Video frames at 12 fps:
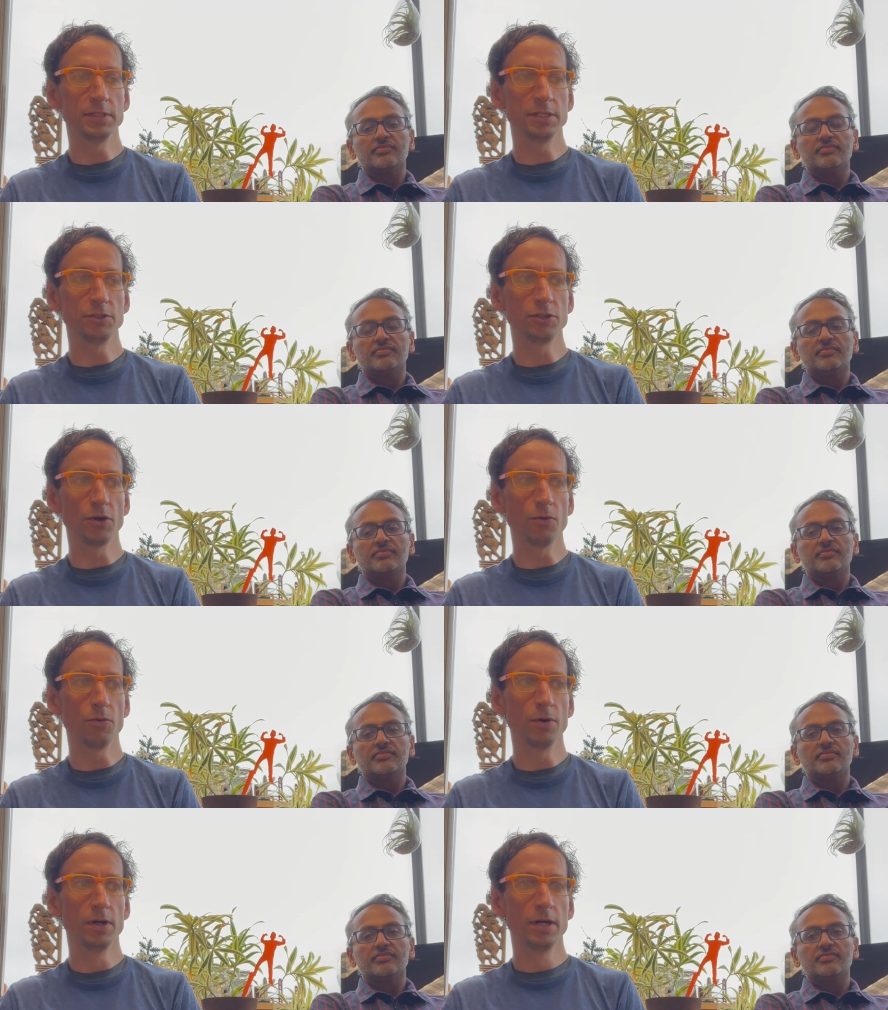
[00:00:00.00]
Speaker 1: And
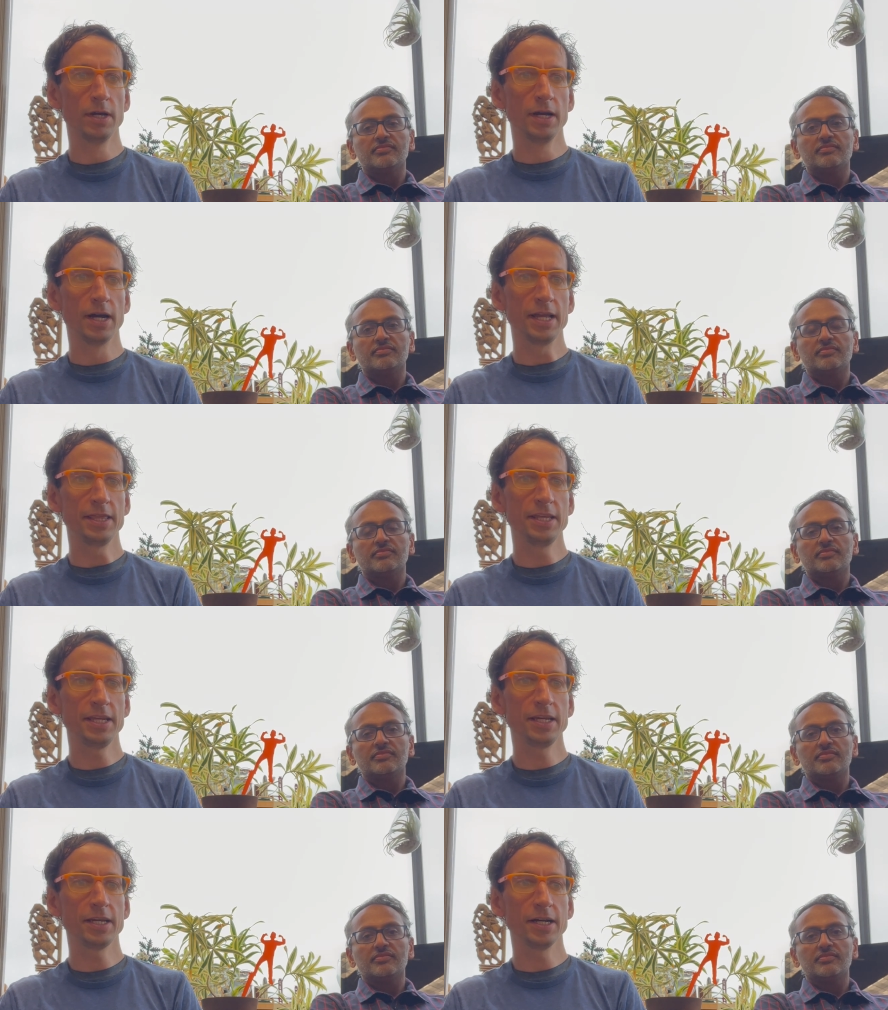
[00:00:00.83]
so I
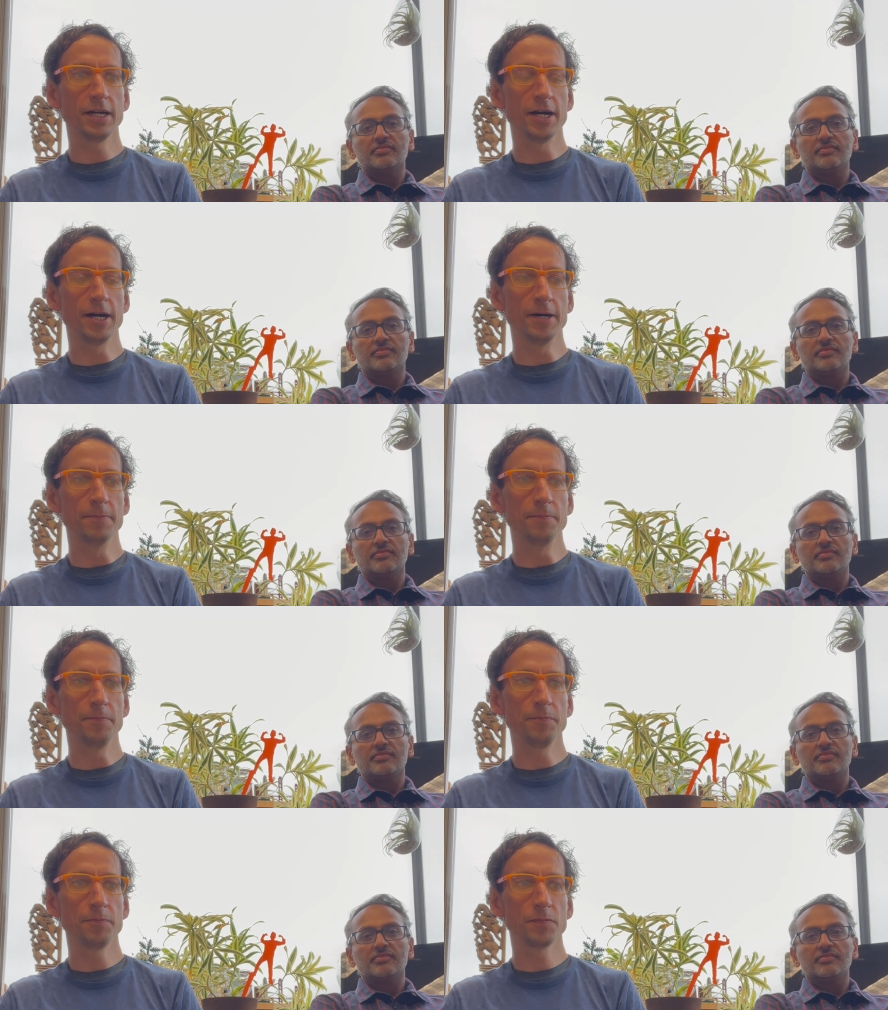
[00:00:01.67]
think um,